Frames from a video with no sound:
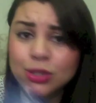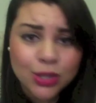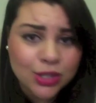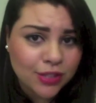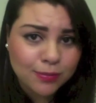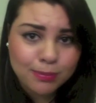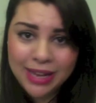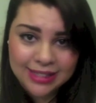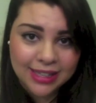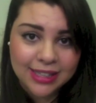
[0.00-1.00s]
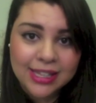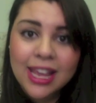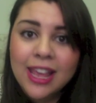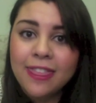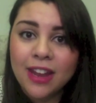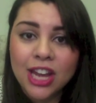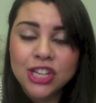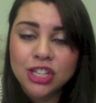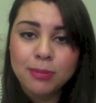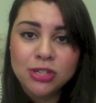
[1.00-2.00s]
sorts of places that
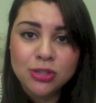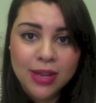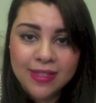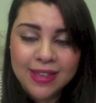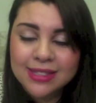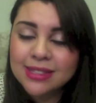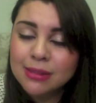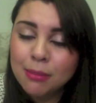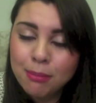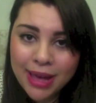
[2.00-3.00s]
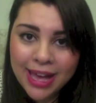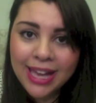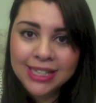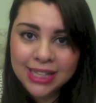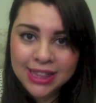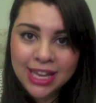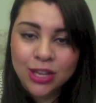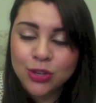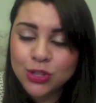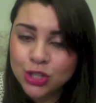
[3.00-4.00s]
I shouldn't be doing this. This is a bad
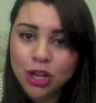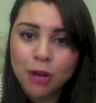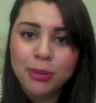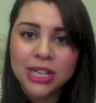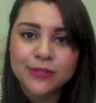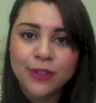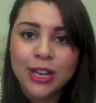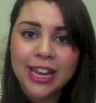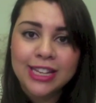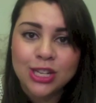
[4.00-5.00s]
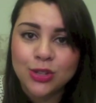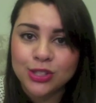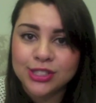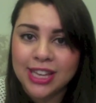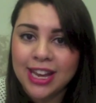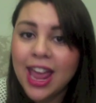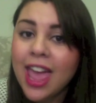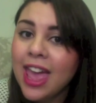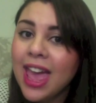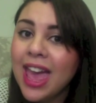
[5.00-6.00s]
thing. You should not be exfoliating your
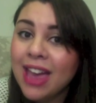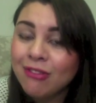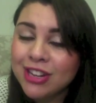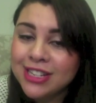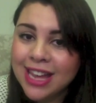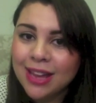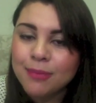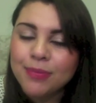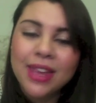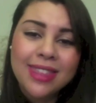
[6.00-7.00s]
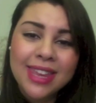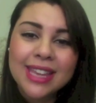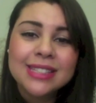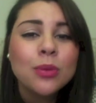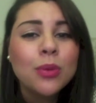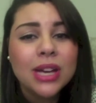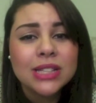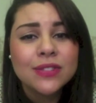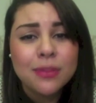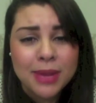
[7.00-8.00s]
skin every day. Thing is, it
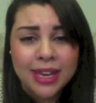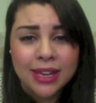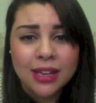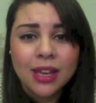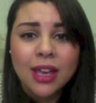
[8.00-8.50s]
works for me.